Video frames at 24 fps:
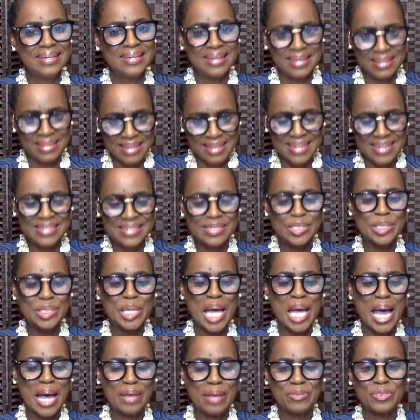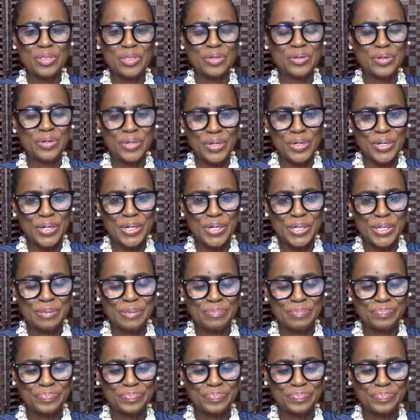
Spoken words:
and that is God the good.